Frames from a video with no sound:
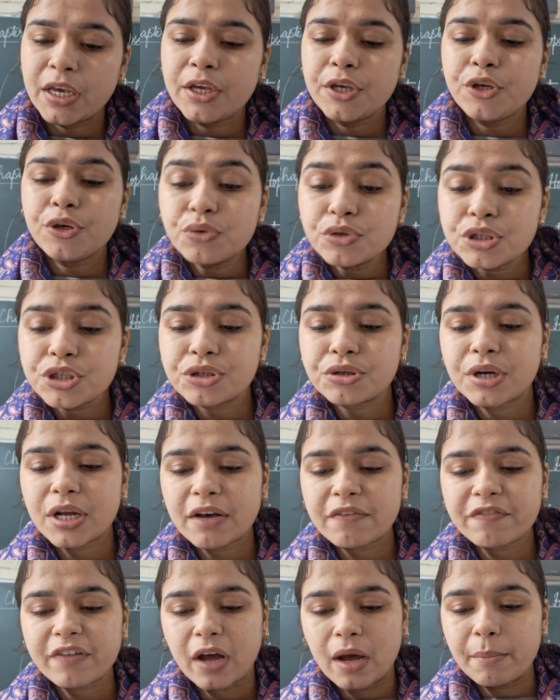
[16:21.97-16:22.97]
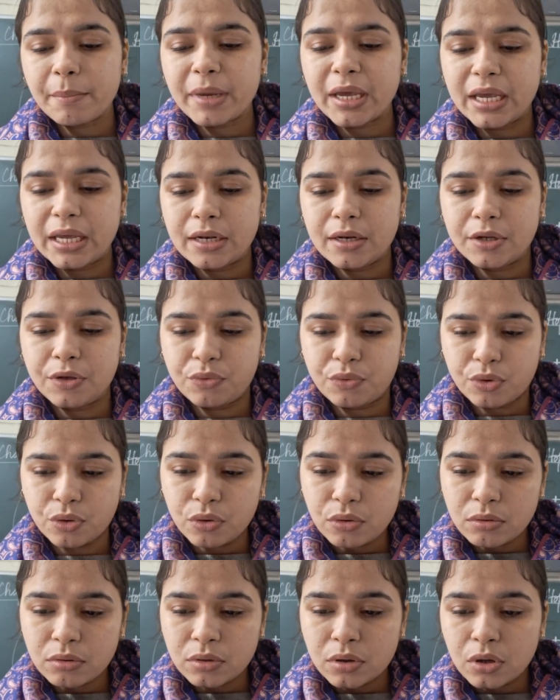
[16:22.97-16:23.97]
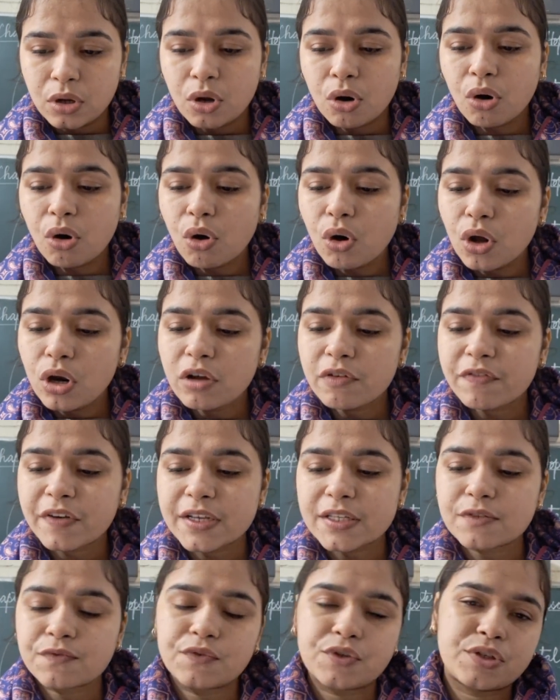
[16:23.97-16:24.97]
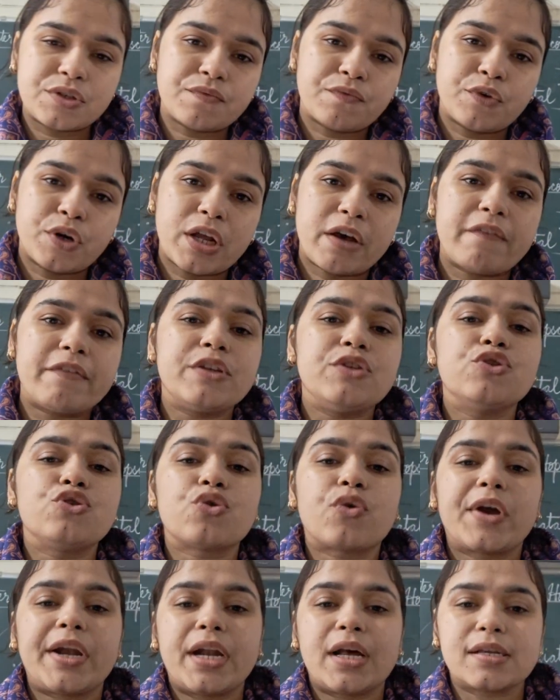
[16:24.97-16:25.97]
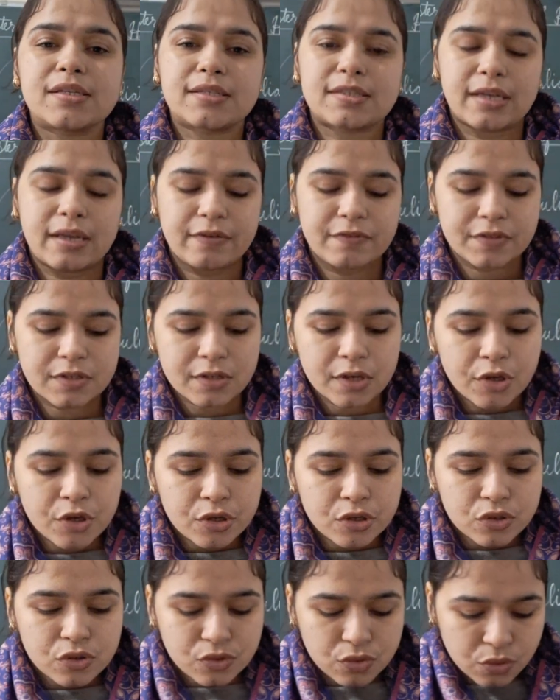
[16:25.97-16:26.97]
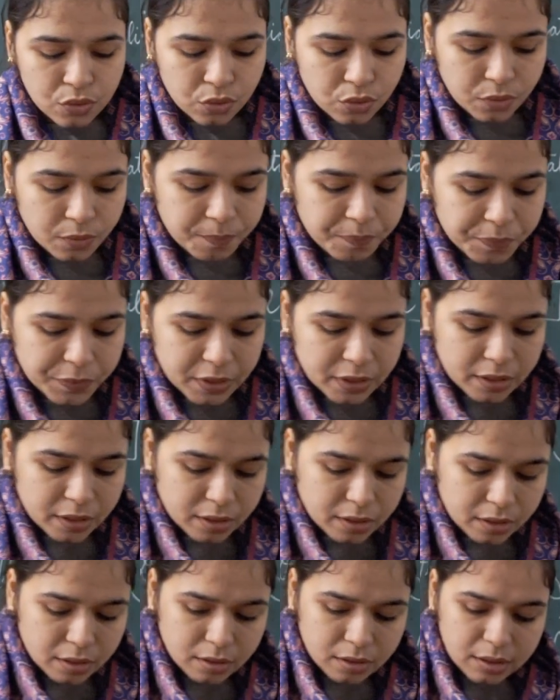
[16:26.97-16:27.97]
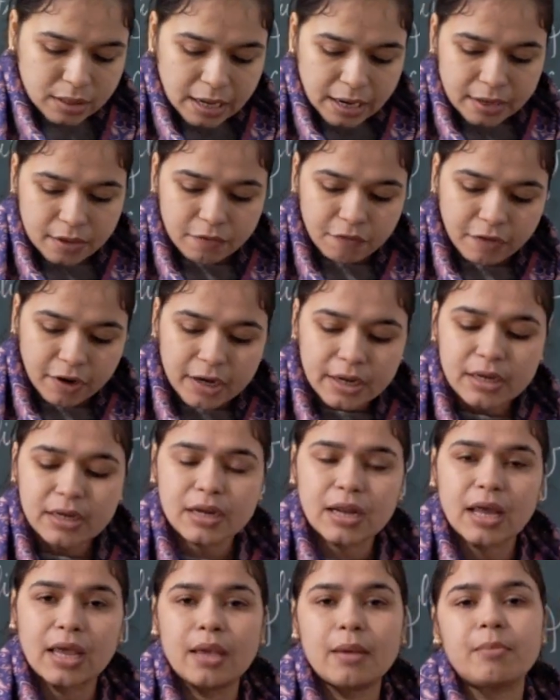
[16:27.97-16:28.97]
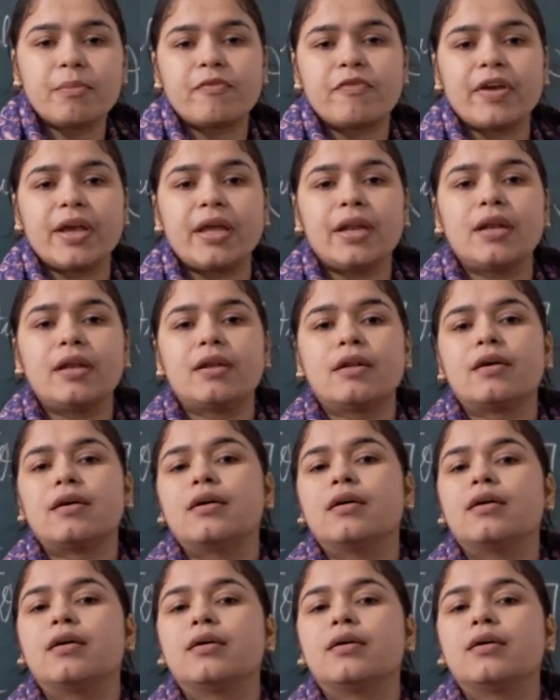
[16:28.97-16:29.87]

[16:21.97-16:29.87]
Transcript: You should have come in, you know. All of us would have enjoyed ourselves. So, that one time when